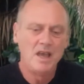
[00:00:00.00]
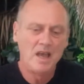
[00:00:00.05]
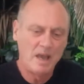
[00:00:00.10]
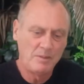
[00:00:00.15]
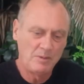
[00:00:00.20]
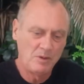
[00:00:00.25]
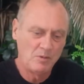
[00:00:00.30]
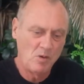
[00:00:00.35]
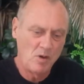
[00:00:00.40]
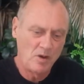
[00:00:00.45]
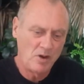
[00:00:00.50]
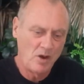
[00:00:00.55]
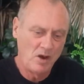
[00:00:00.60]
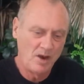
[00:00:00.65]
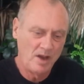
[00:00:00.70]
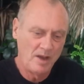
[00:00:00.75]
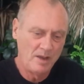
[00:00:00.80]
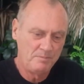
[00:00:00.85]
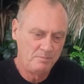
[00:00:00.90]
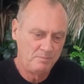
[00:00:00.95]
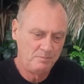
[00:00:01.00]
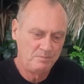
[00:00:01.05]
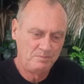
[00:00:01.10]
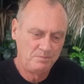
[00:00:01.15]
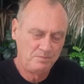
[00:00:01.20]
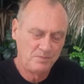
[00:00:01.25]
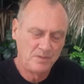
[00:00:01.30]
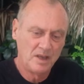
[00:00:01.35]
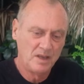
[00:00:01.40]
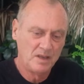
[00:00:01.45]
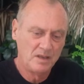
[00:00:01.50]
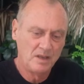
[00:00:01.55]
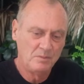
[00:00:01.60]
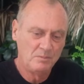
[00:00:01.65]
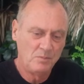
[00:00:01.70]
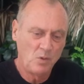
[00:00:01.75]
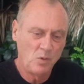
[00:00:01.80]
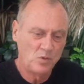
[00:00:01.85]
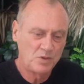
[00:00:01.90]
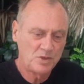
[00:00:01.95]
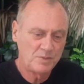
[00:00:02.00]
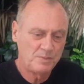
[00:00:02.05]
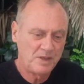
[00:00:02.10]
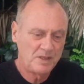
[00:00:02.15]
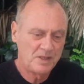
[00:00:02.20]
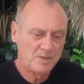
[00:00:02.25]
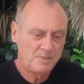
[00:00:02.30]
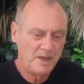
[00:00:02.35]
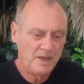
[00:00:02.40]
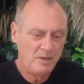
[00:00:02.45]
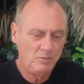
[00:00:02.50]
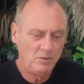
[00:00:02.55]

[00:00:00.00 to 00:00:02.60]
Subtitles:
And we want high ball spin speed,